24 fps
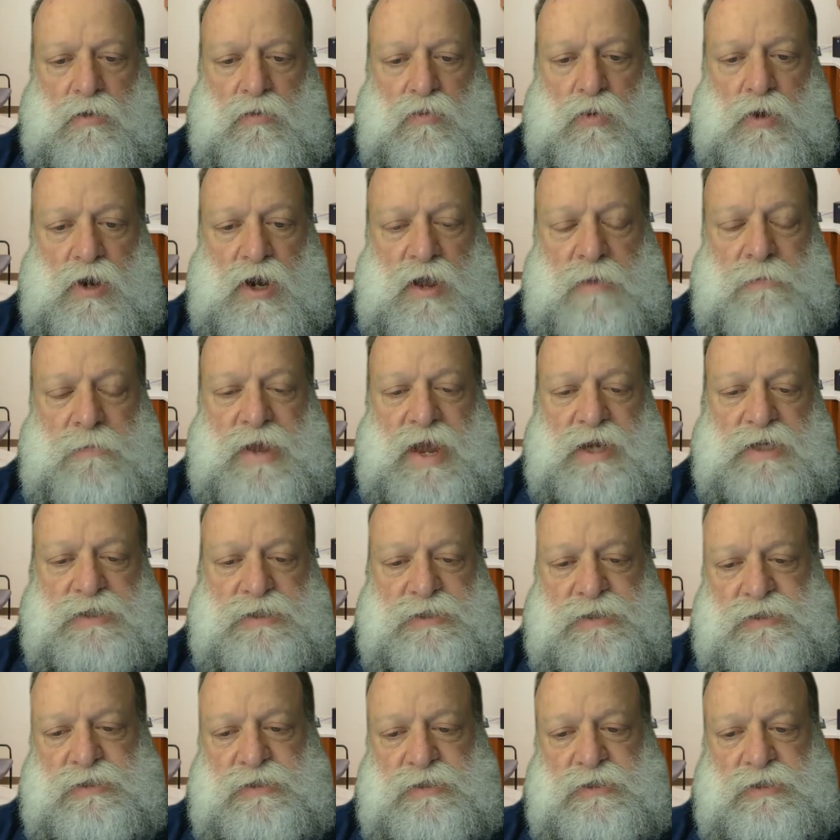What I'm
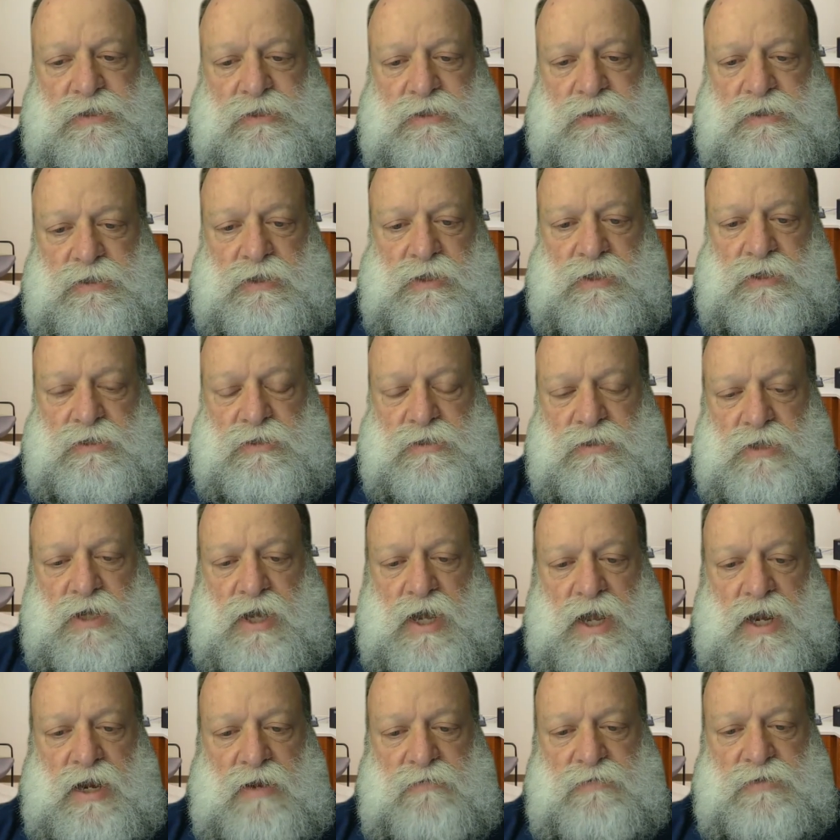actually seeing is
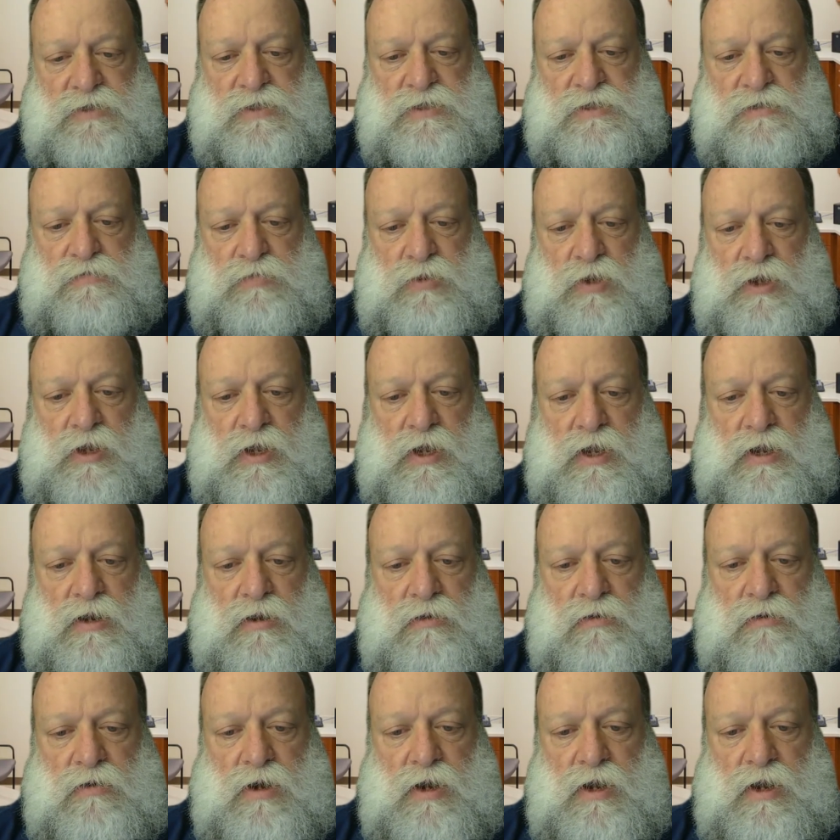kind of a split,
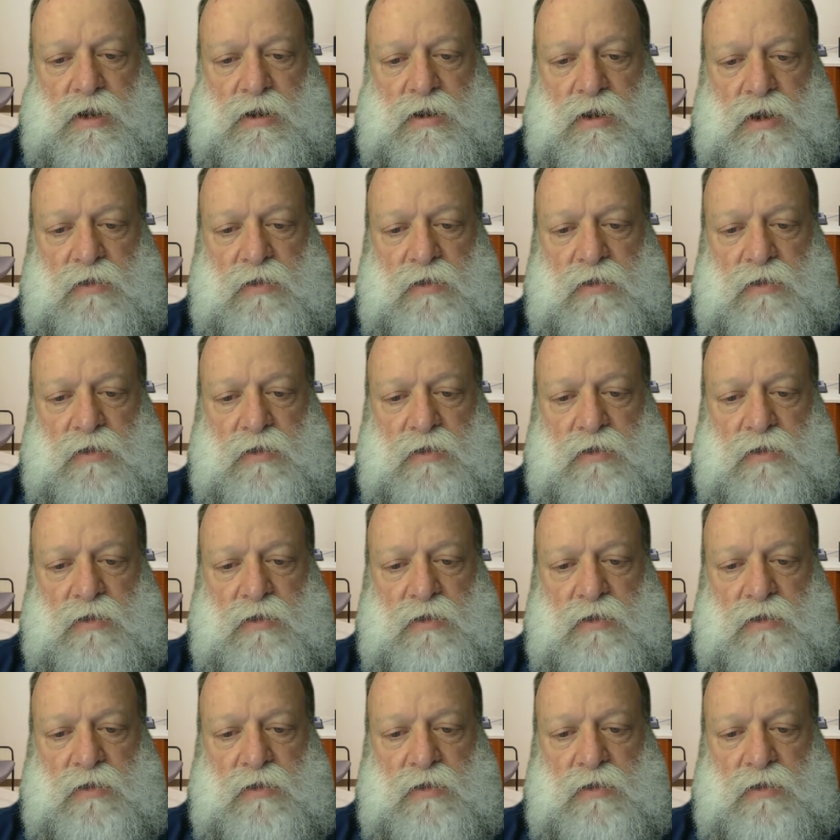right?